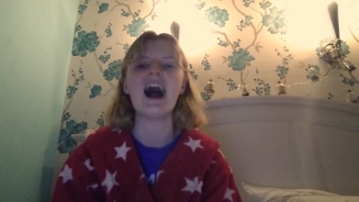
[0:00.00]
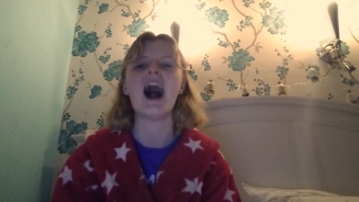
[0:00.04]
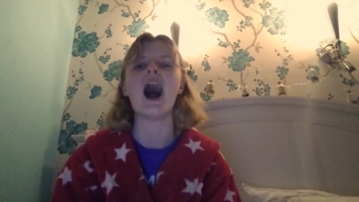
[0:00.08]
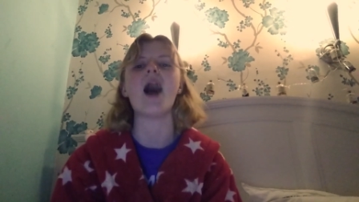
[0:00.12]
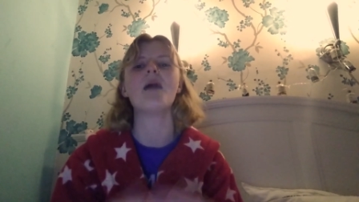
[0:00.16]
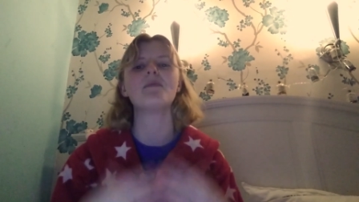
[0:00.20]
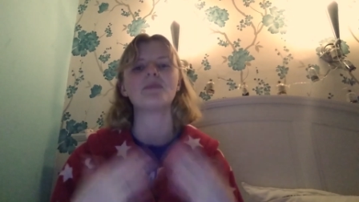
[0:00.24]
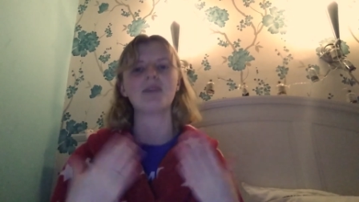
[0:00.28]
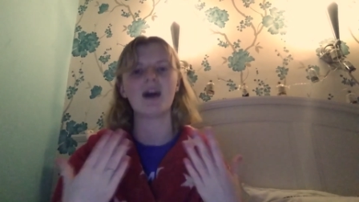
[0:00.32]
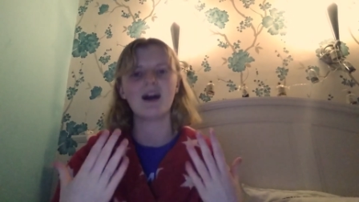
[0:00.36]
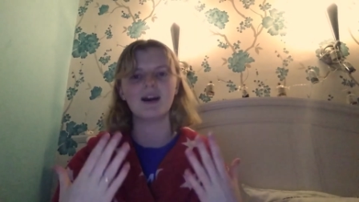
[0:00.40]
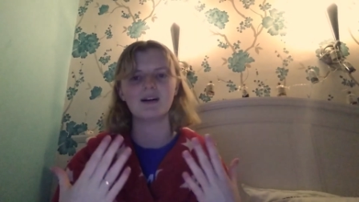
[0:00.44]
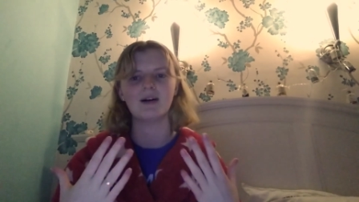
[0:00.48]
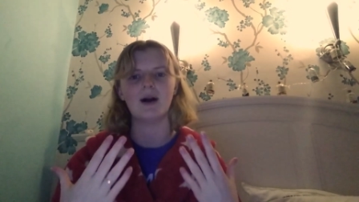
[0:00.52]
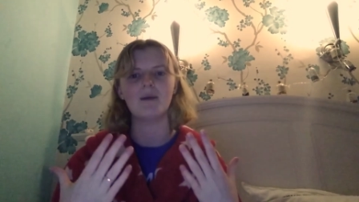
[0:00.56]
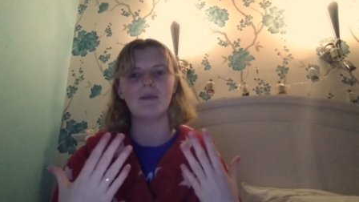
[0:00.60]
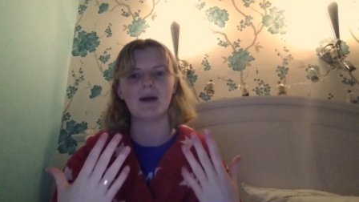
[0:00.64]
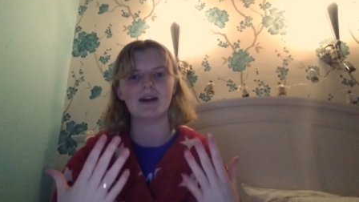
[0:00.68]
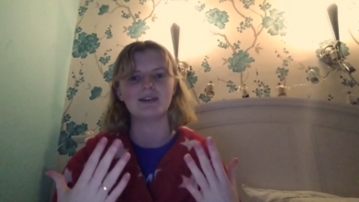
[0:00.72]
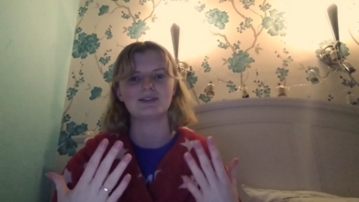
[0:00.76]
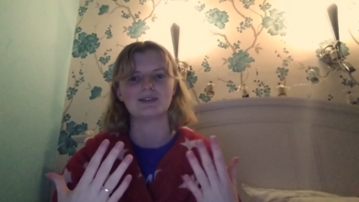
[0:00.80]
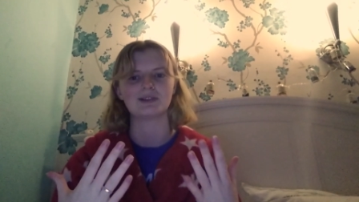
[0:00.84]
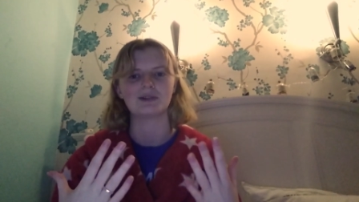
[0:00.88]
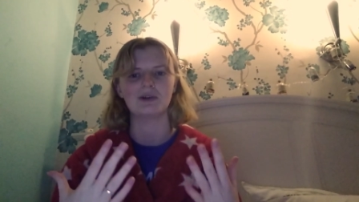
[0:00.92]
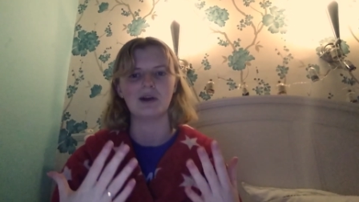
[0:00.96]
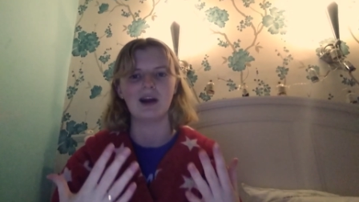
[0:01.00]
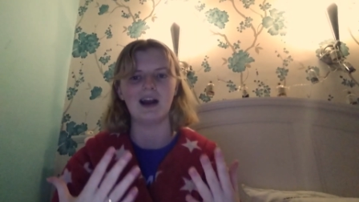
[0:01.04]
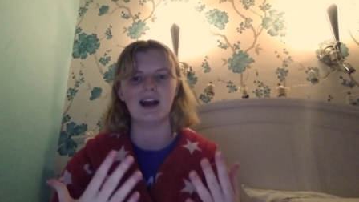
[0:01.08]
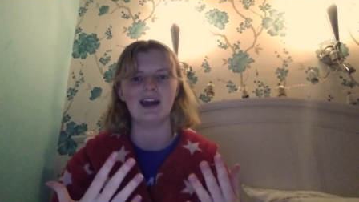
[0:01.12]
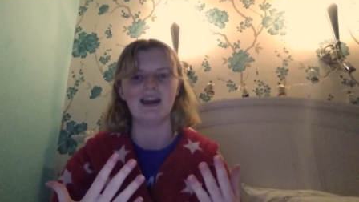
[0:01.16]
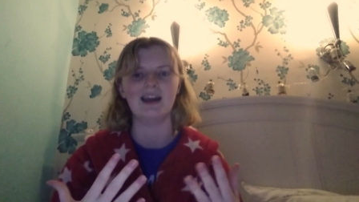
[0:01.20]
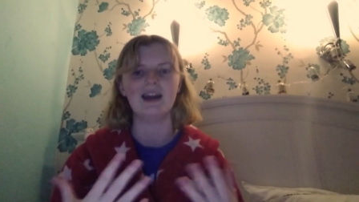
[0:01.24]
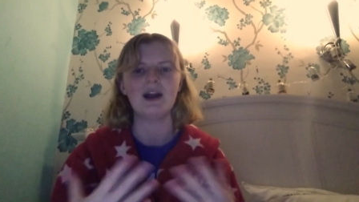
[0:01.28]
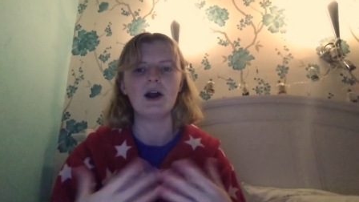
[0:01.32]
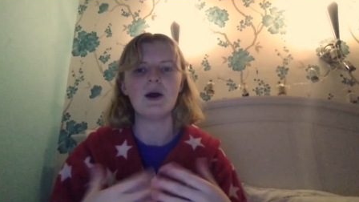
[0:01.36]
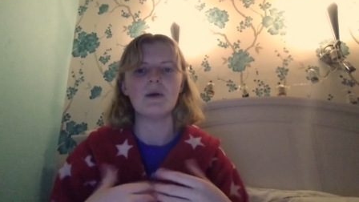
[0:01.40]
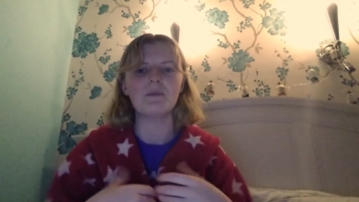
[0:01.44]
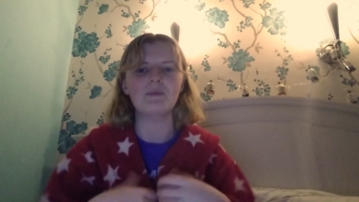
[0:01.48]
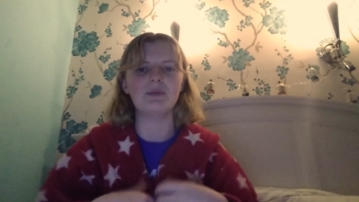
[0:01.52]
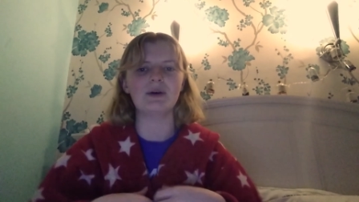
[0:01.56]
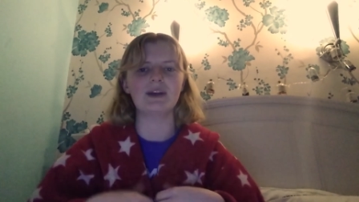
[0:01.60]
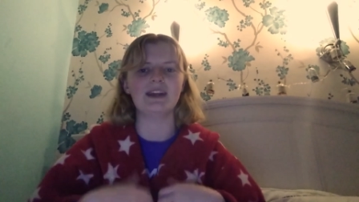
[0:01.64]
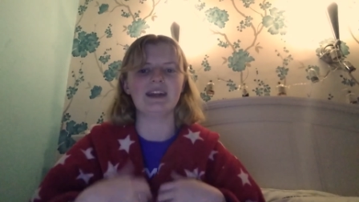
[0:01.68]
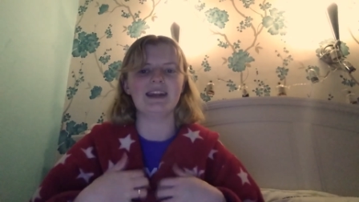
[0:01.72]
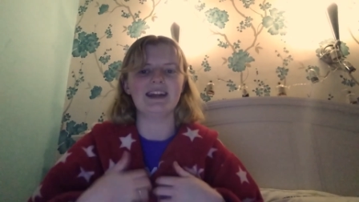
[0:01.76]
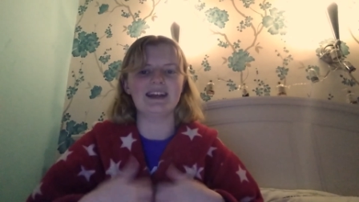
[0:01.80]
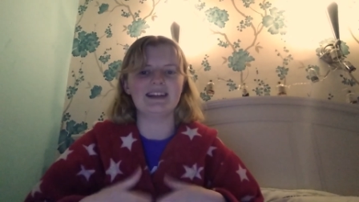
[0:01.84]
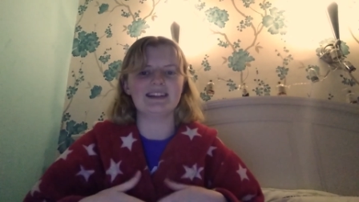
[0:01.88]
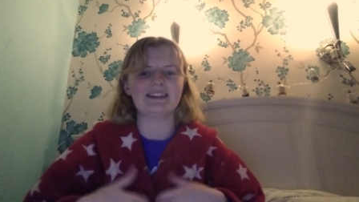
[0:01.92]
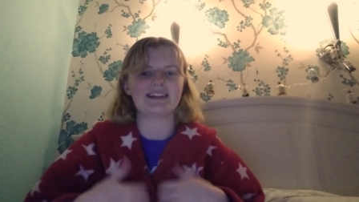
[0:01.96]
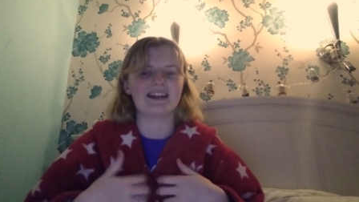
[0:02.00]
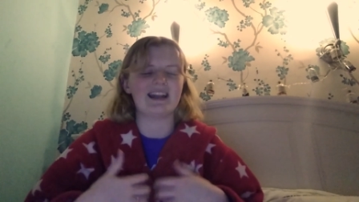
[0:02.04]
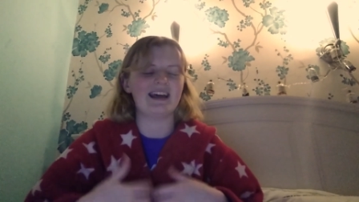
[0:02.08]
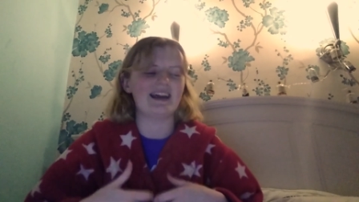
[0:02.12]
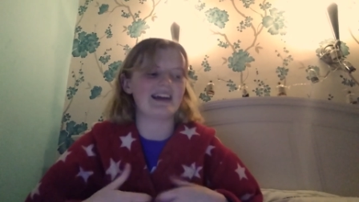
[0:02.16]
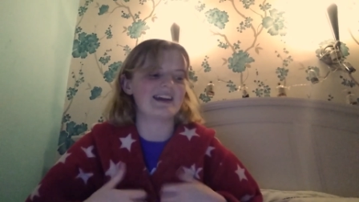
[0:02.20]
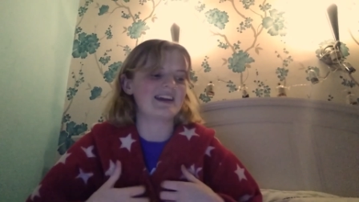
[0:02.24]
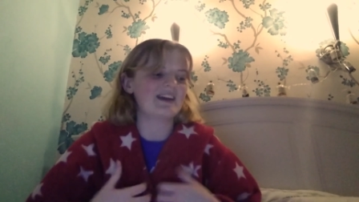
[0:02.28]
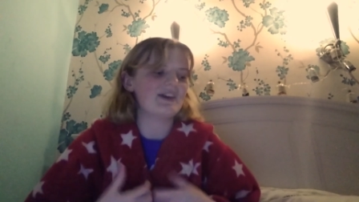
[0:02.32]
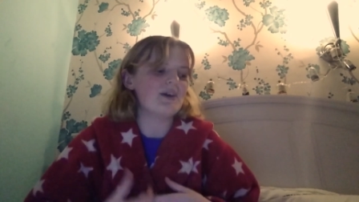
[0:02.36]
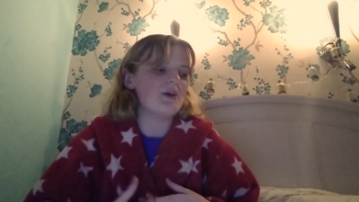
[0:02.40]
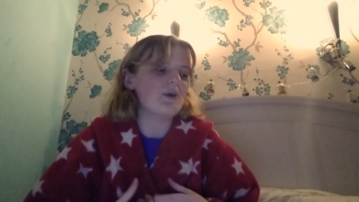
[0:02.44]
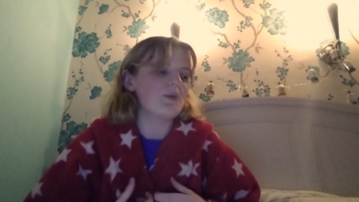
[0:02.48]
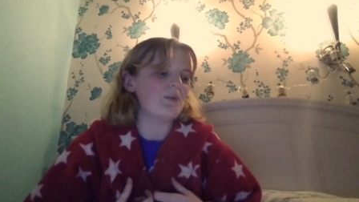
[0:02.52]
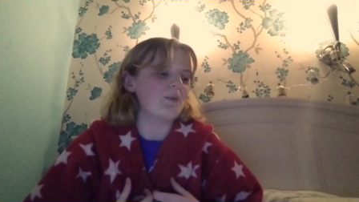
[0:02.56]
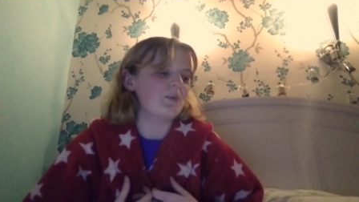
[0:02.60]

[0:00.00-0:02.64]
I'm not about to cry, but it is, like,